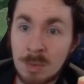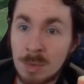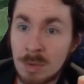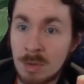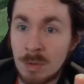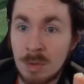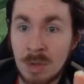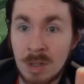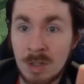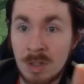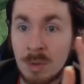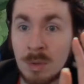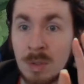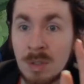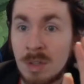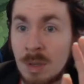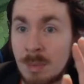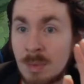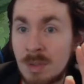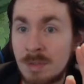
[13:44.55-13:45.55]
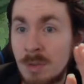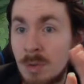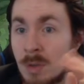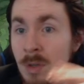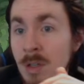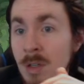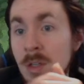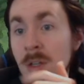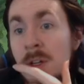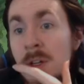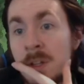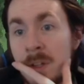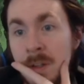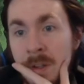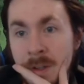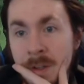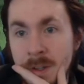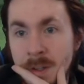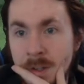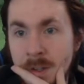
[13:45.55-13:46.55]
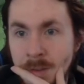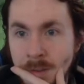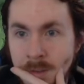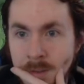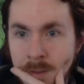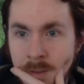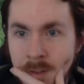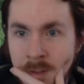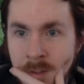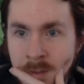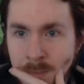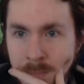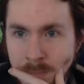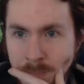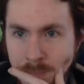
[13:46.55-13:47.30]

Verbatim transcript: with noting it's always up to four. Alright.